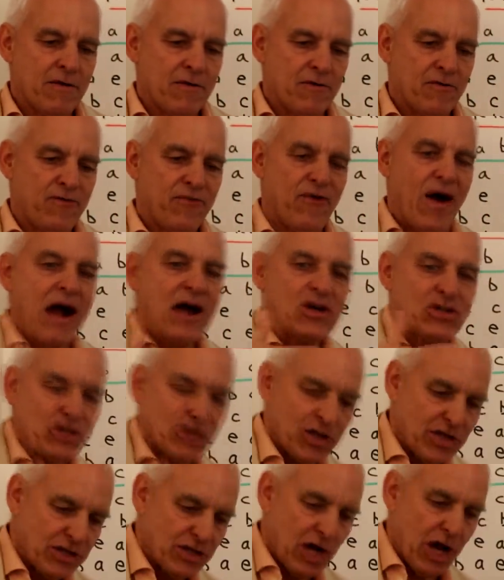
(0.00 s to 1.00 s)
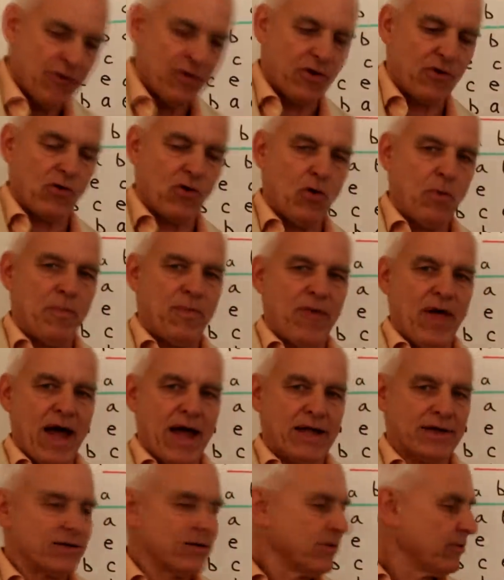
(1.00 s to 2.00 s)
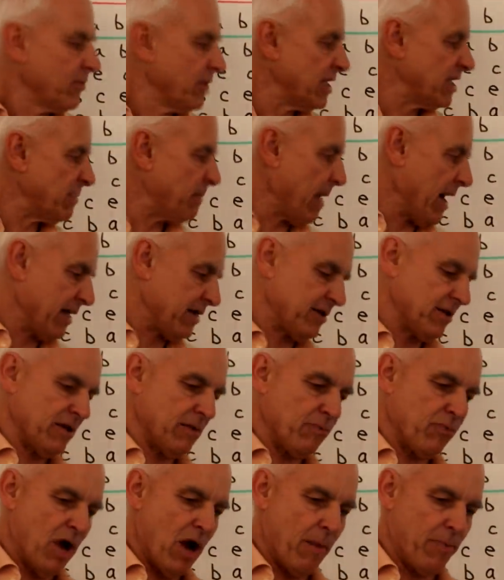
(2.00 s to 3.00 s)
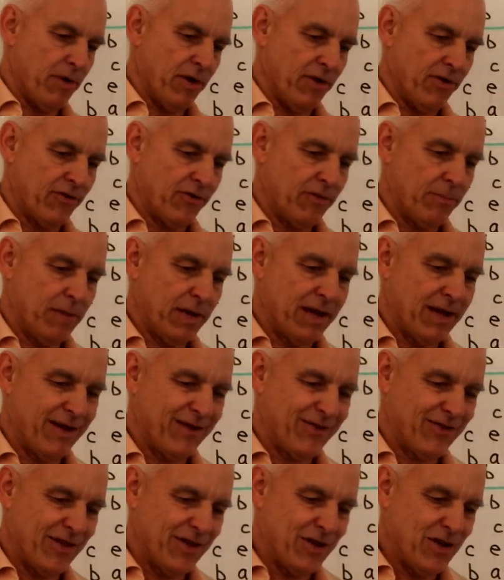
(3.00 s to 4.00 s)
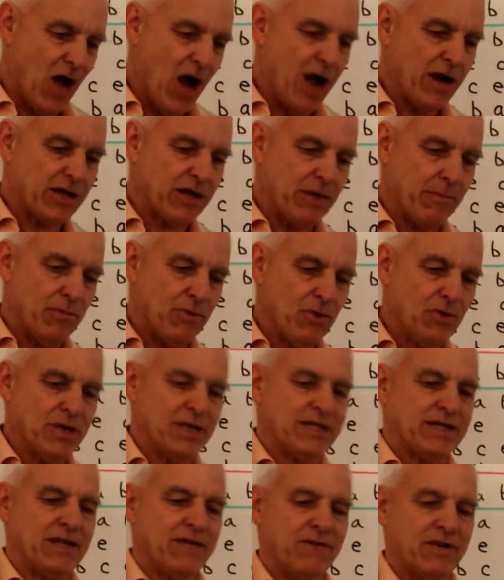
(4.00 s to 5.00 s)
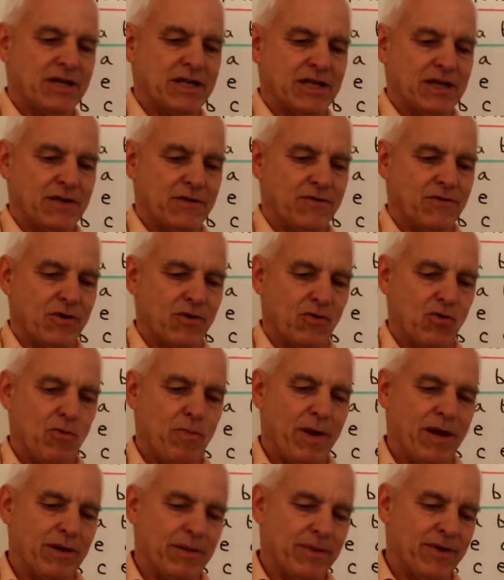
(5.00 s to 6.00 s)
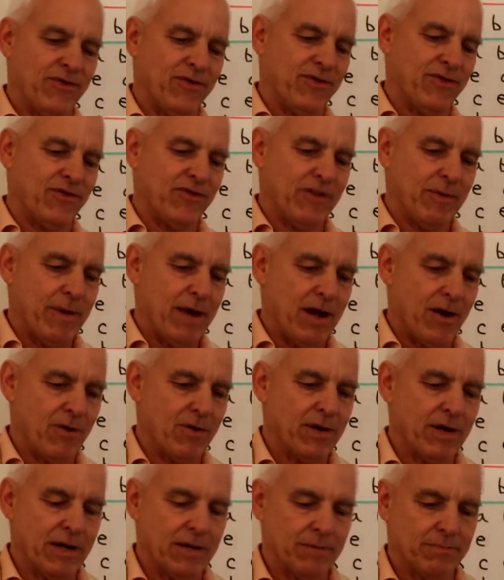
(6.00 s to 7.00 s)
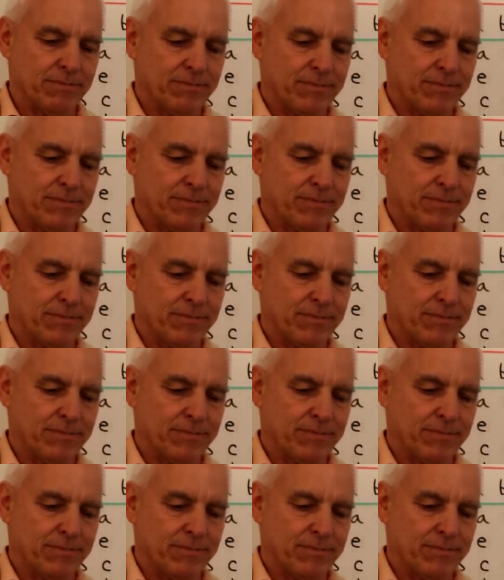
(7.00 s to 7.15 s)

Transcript: functions on the group that respect the properties, because the non-commutativity of the group elements is somehow